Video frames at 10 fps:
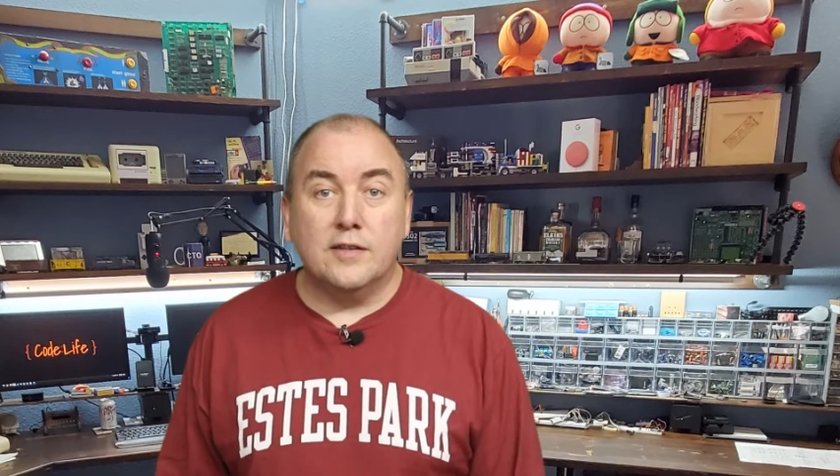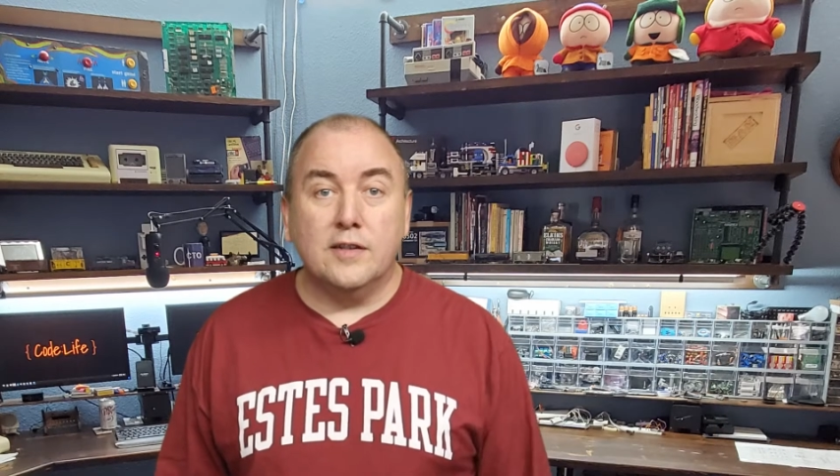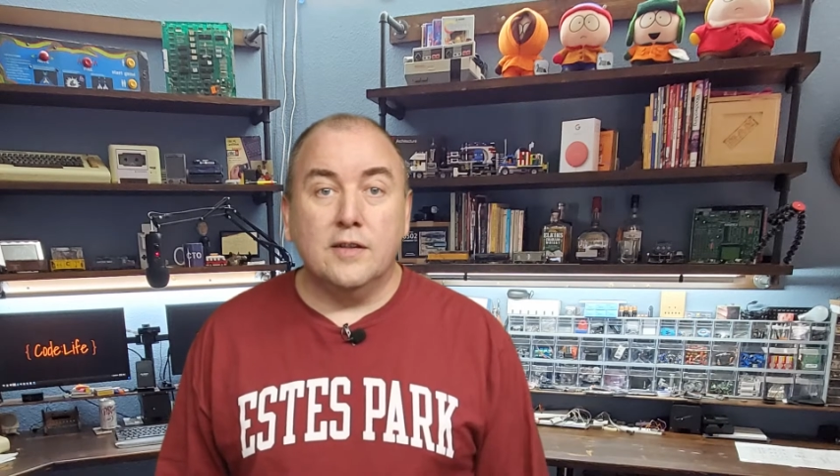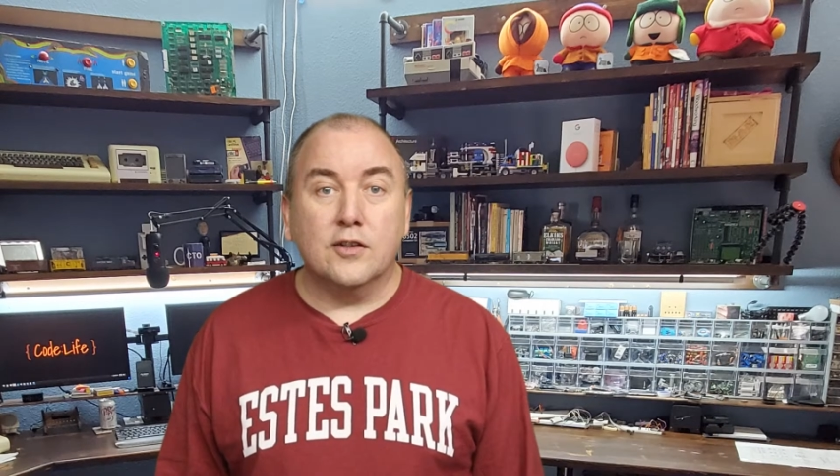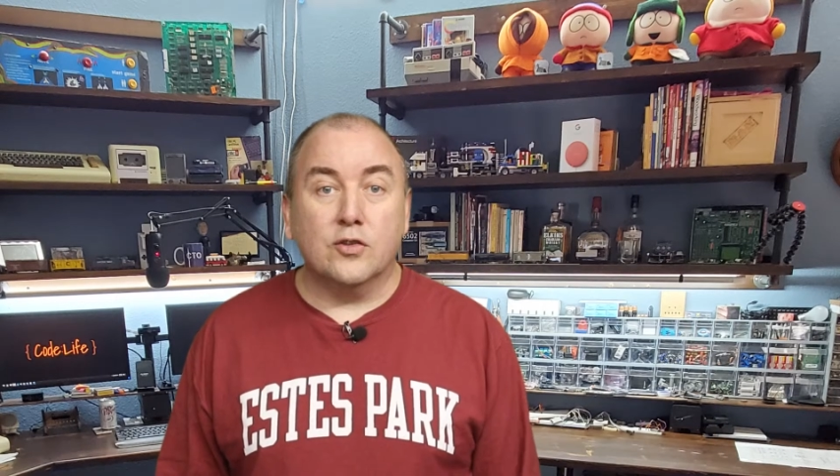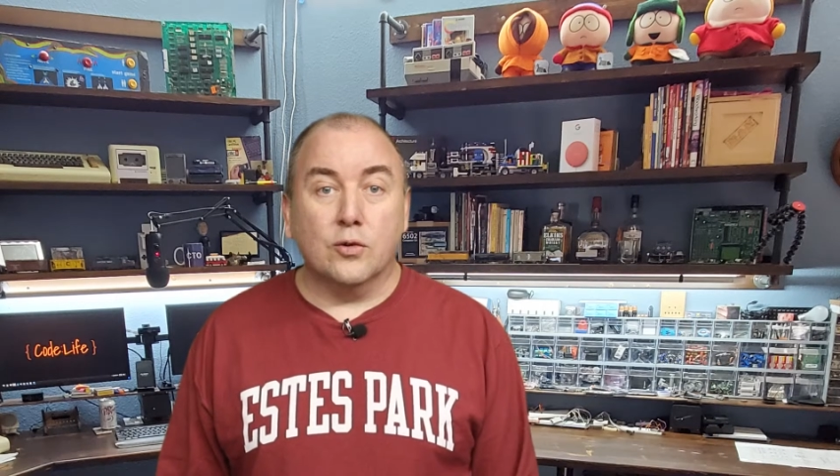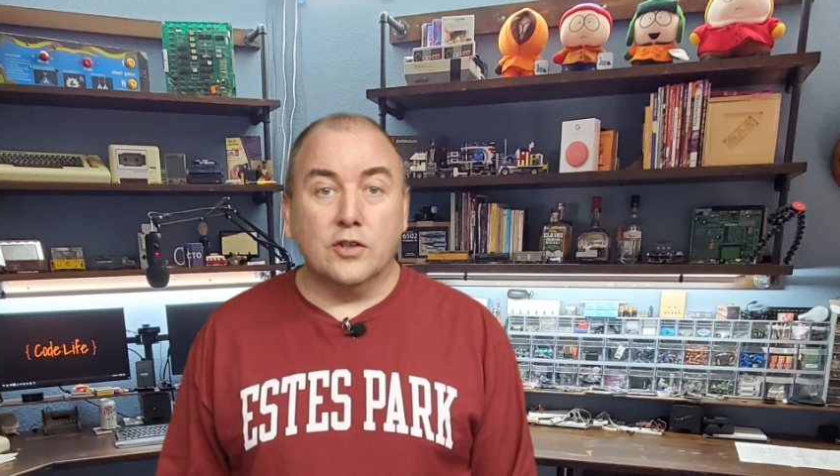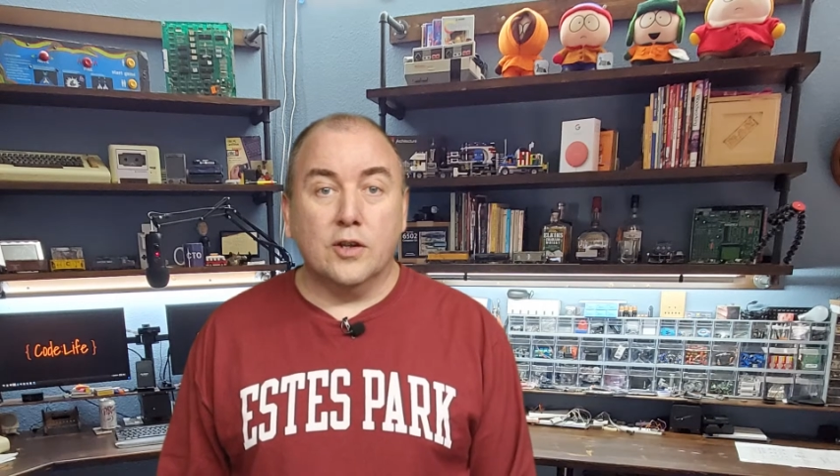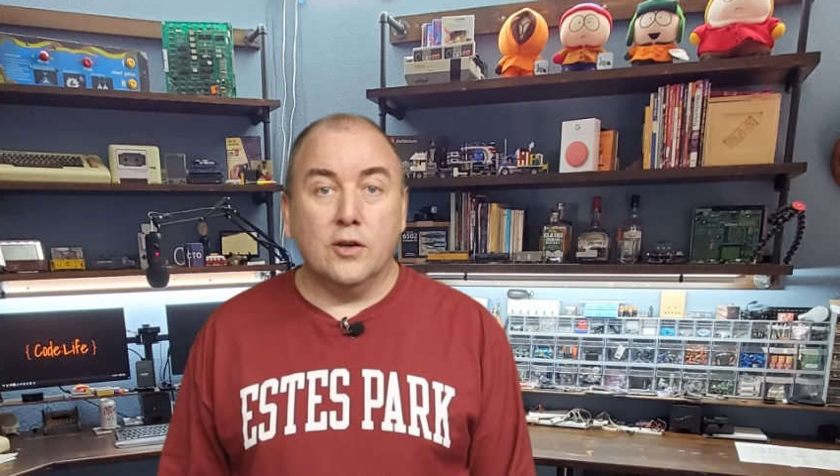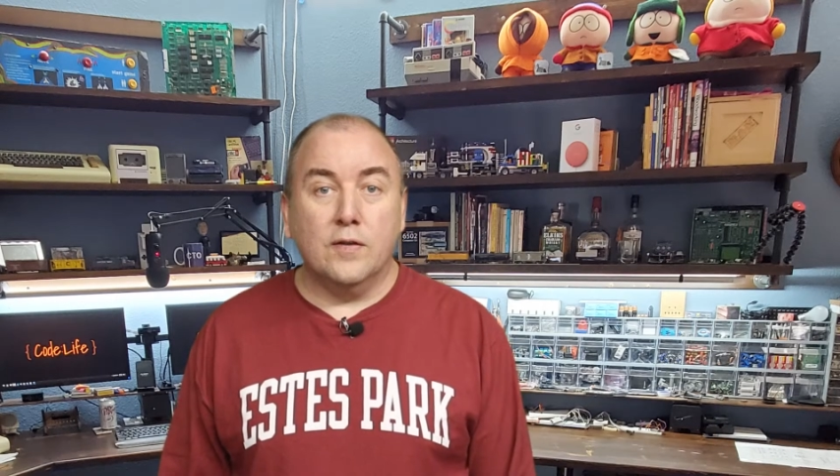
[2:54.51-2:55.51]
to see the
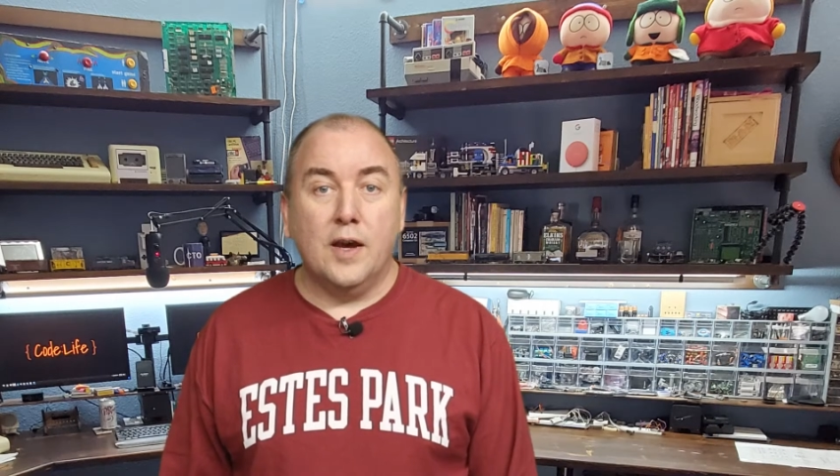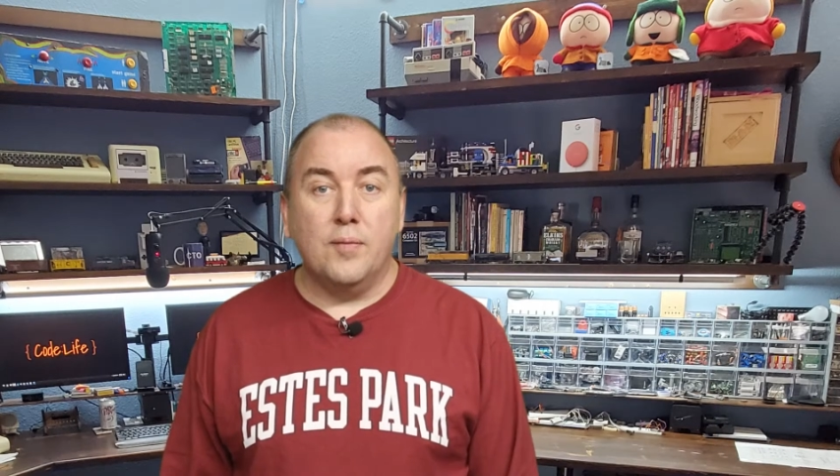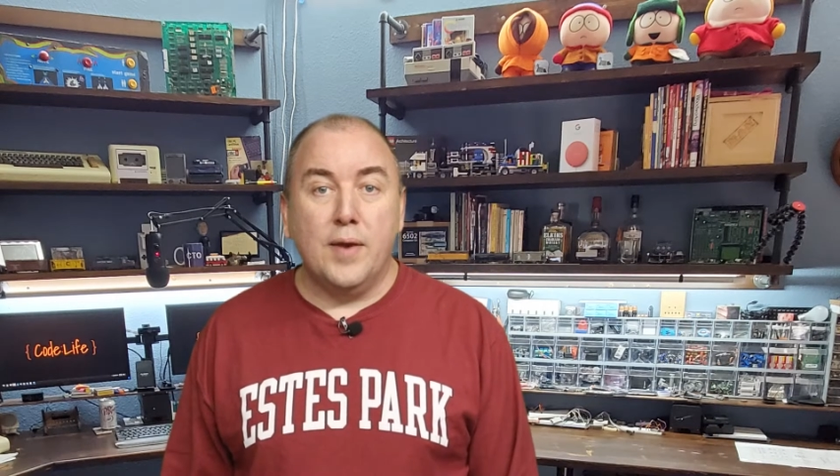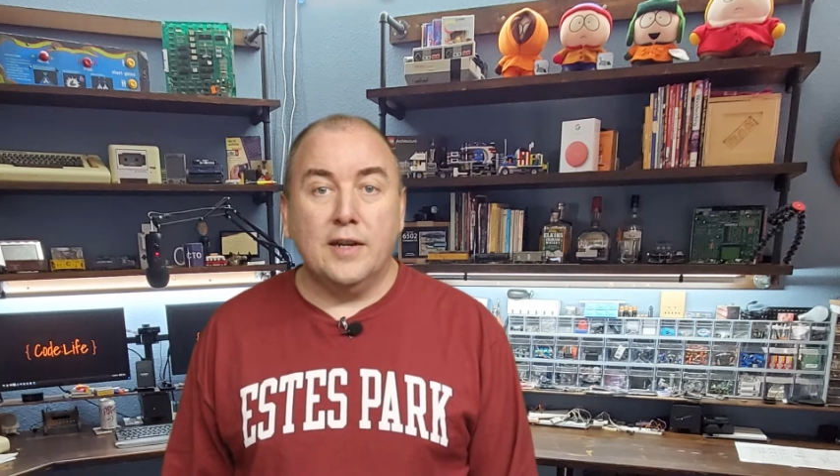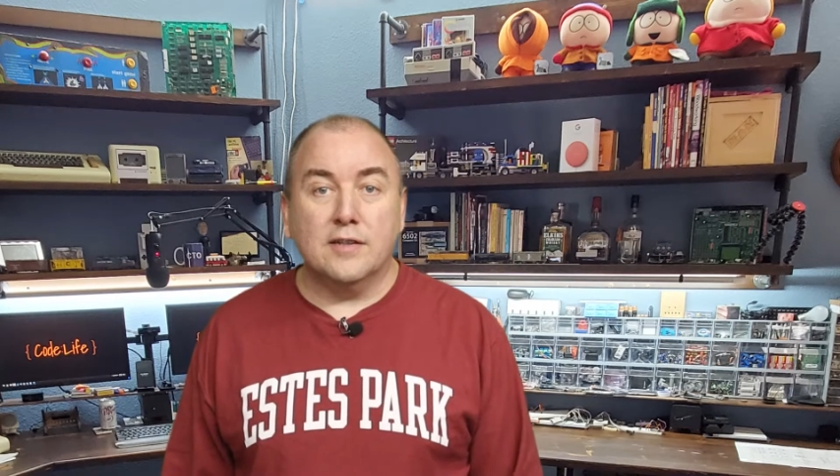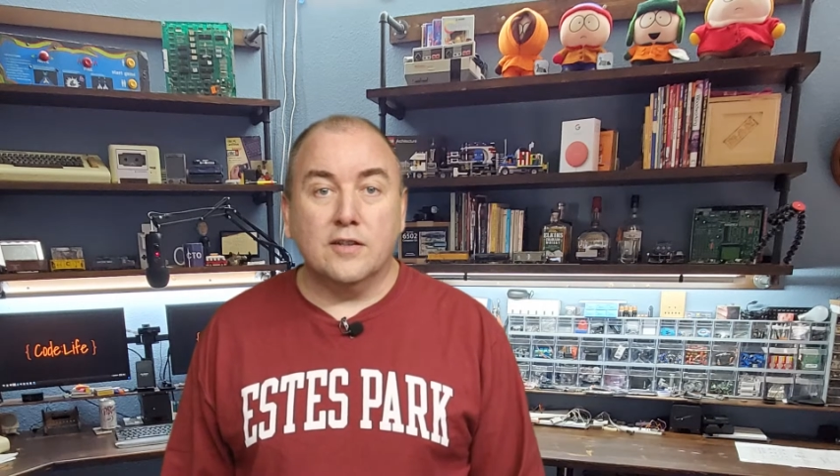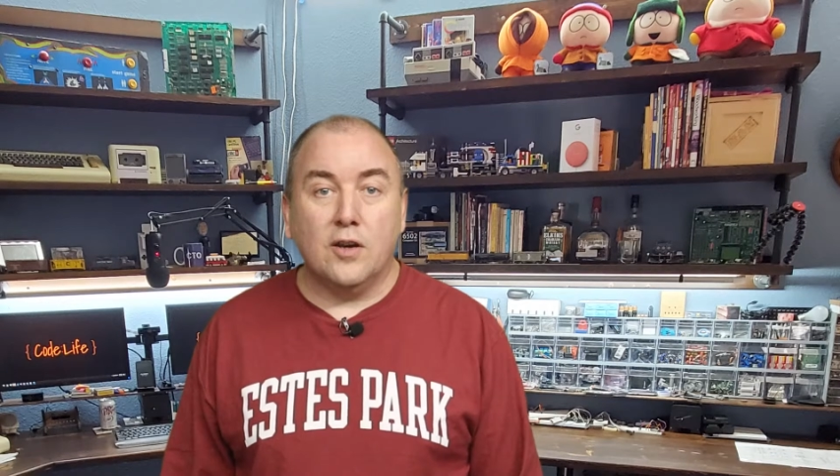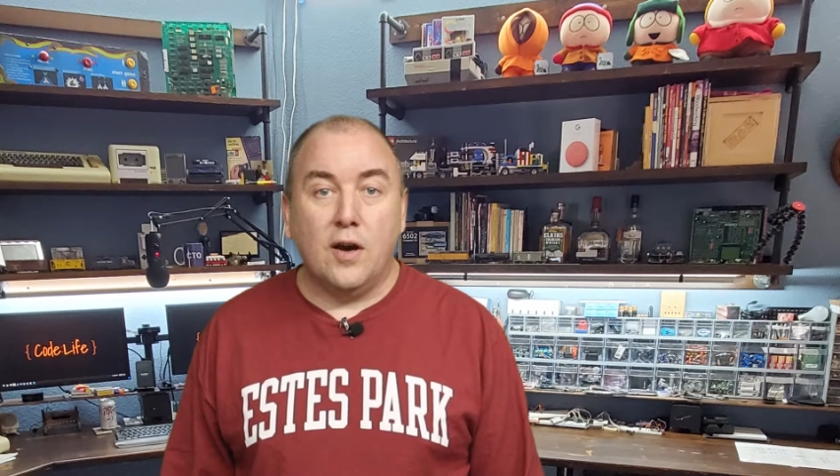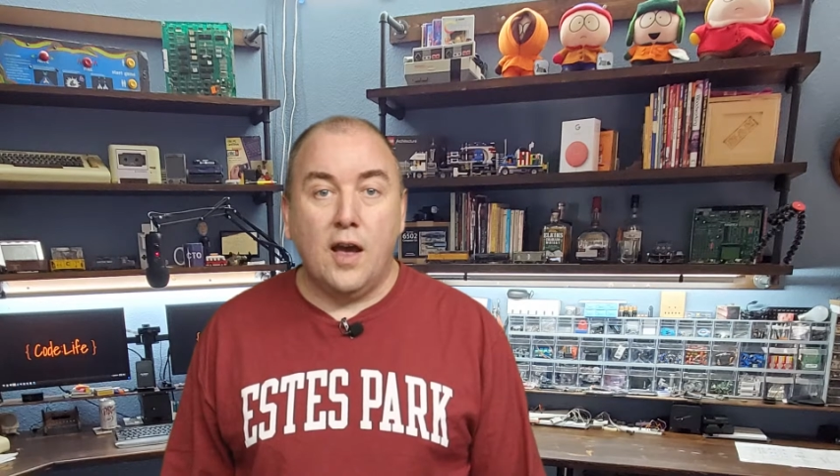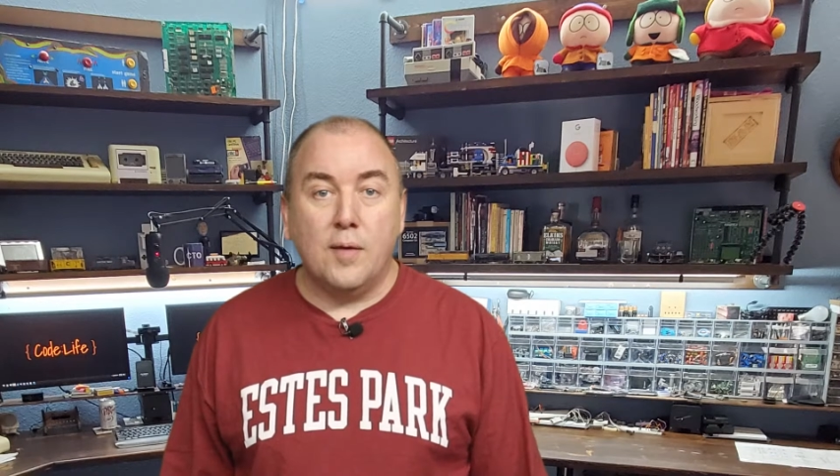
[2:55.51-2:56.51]
source code that makes this
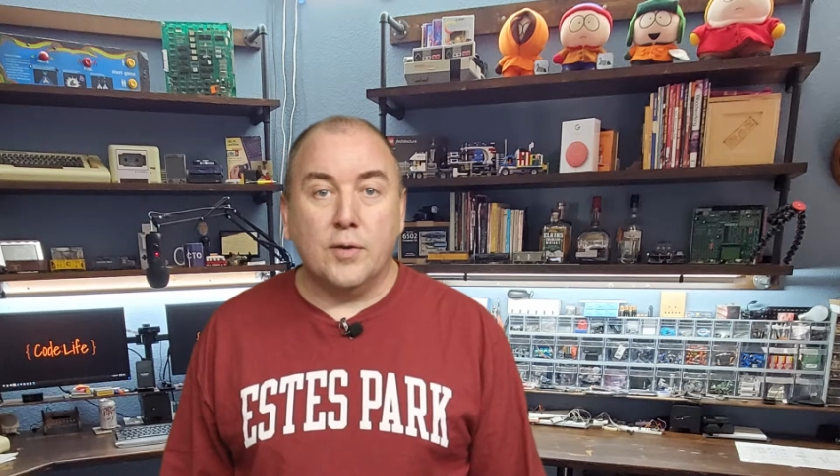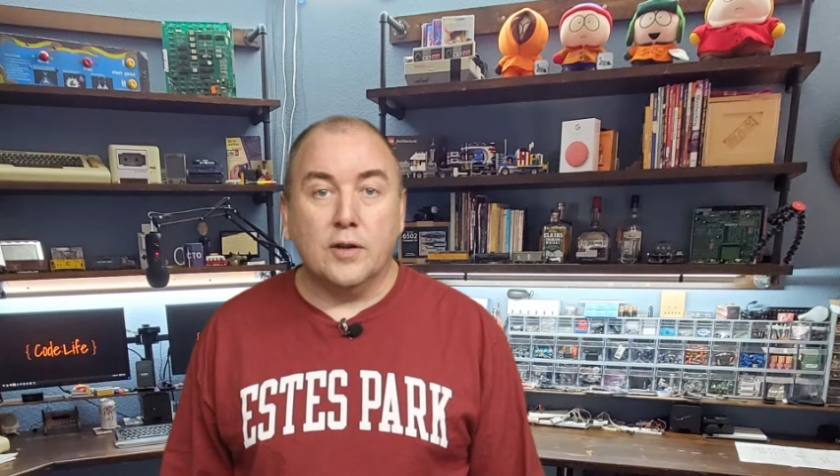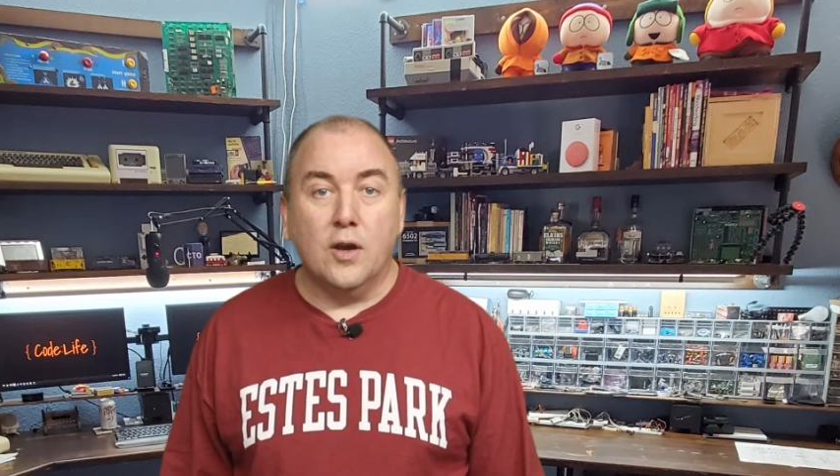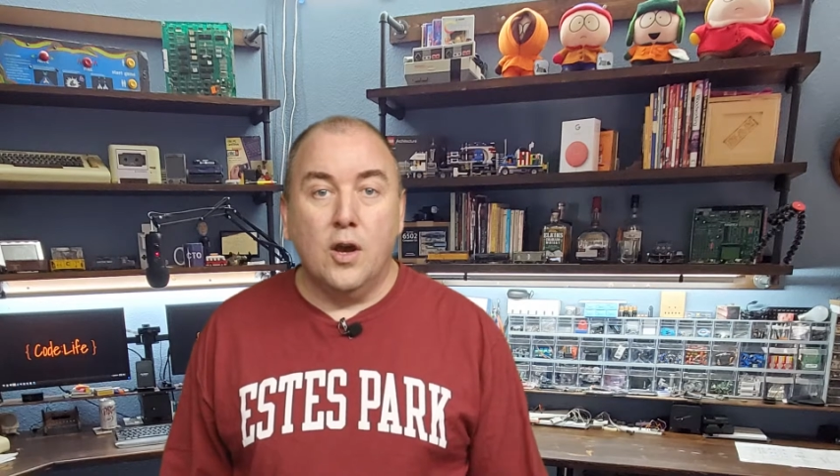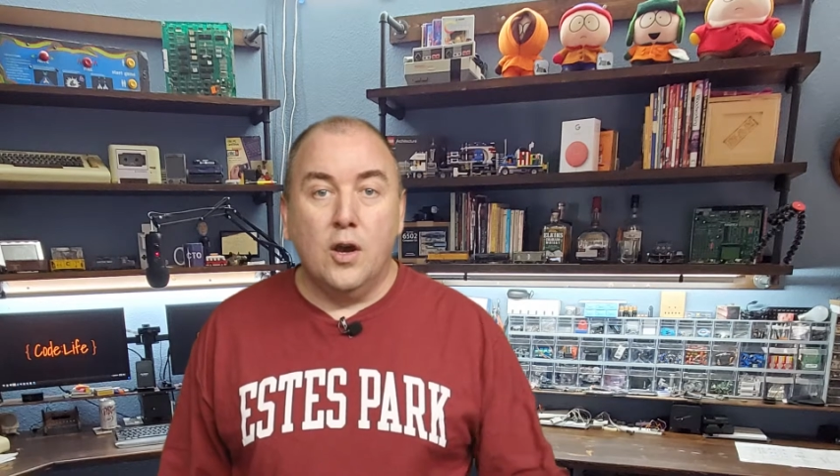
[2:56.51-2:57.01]
all happen,